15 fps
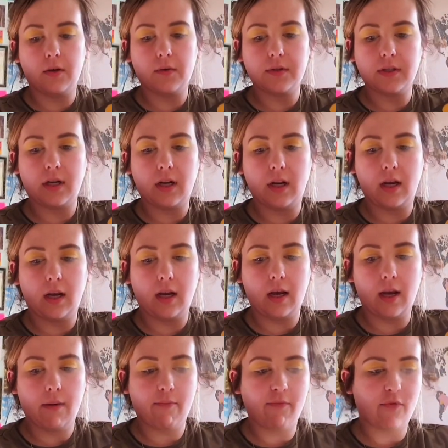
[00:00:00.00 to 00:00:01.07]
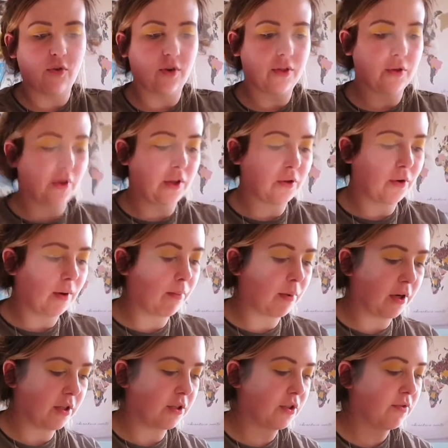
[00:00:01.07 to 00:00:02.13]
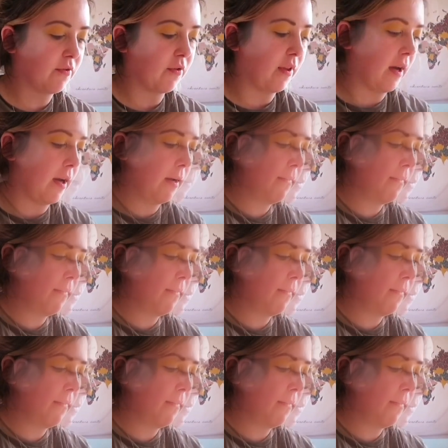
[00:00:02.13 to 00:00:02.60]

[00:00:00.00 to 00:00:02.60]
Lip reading: using a M433 brush for that.